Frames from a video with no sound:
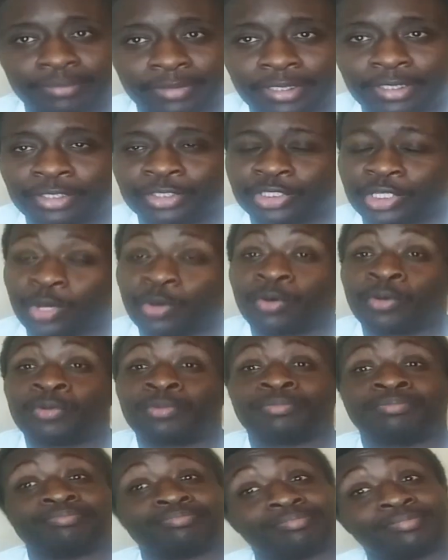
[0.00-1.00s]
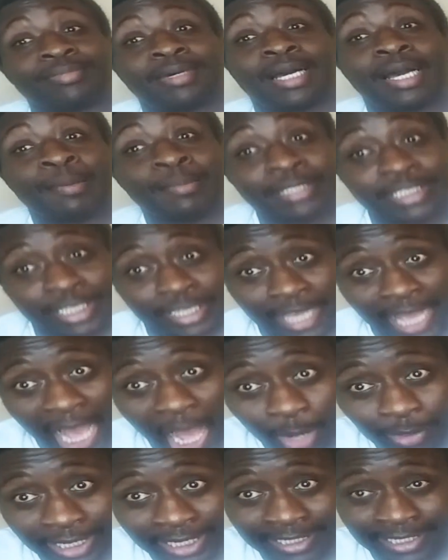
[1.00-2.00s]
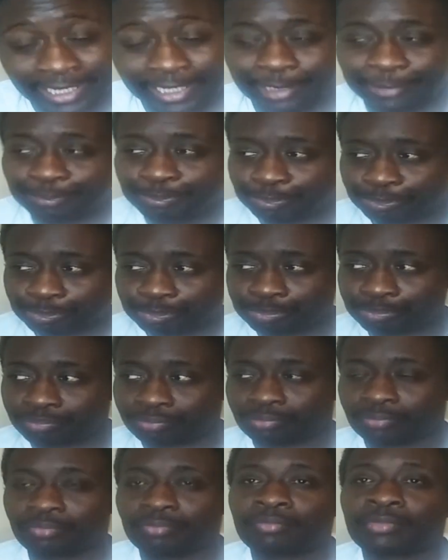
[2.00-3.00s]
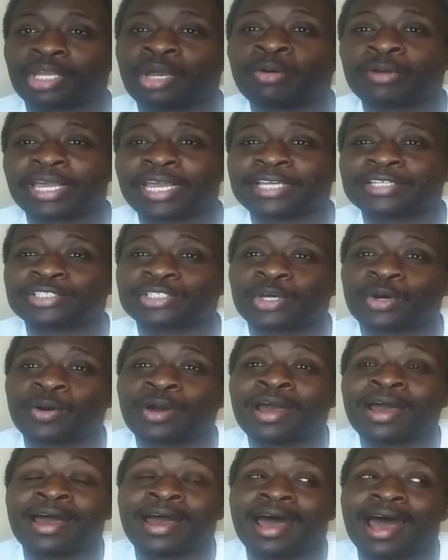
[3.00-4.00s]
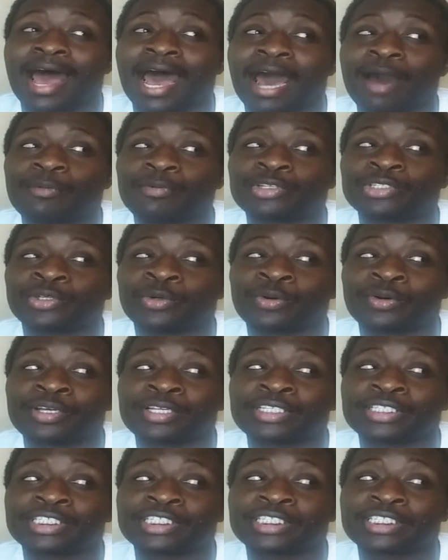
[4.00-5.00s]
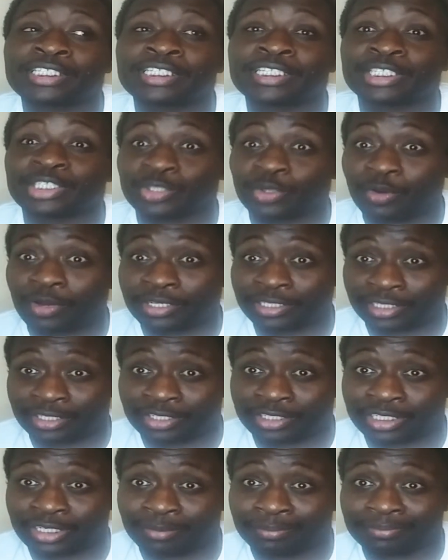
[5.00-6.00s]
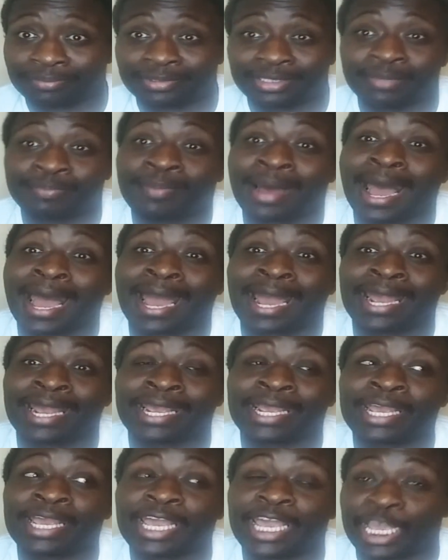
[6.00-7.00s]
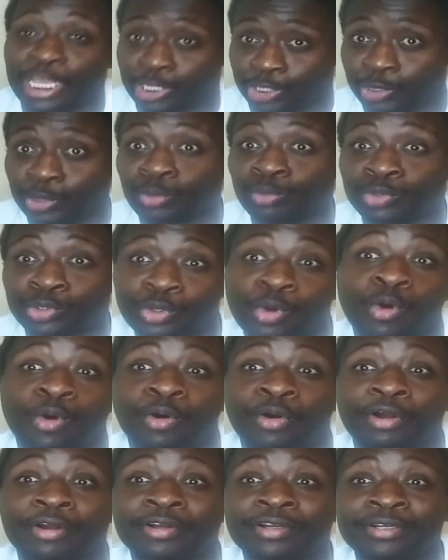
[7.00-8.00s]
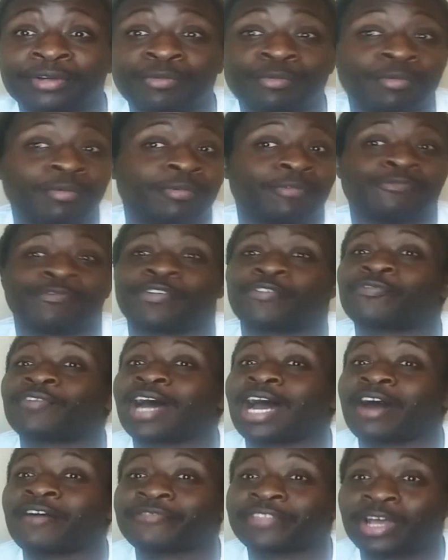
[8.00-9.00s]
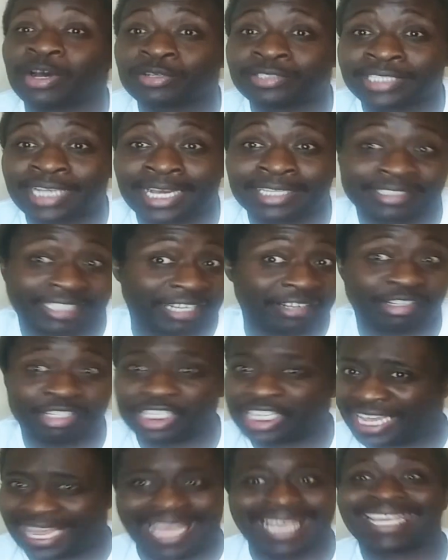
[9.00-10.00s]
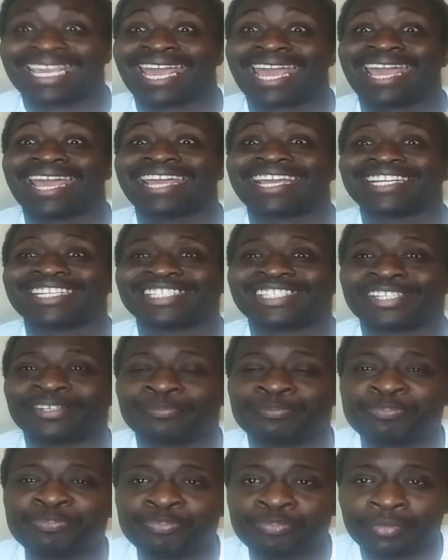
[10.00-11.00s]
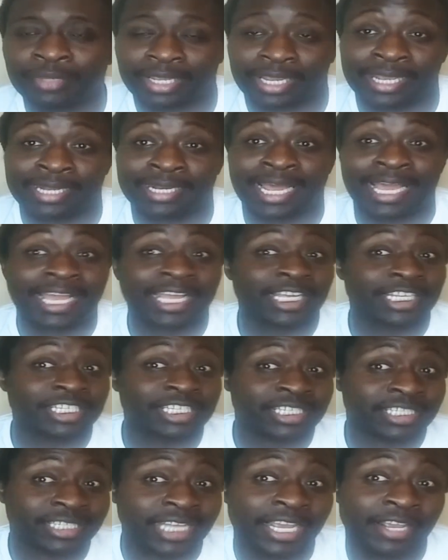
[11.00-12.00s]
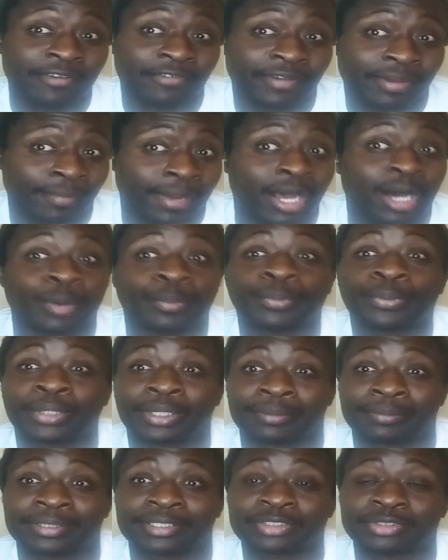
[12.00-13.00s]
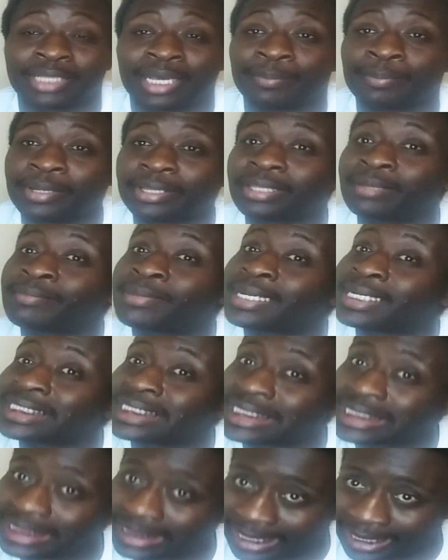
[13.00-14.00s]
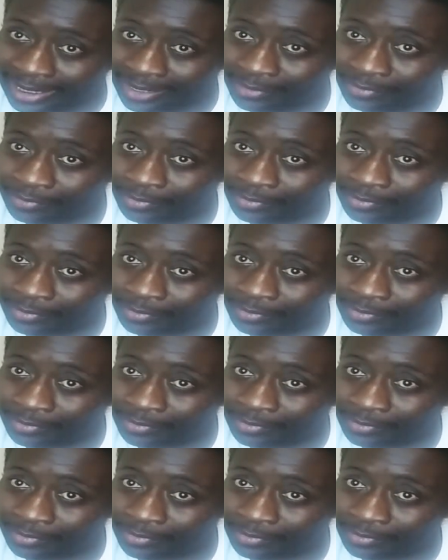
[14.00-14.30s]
So, I'm going to tell you how they did it. Okay, so I was going to this car dealership to buy a used car for $5,000 in cash. And I had a safe in my apartment. So I put the money in the safe.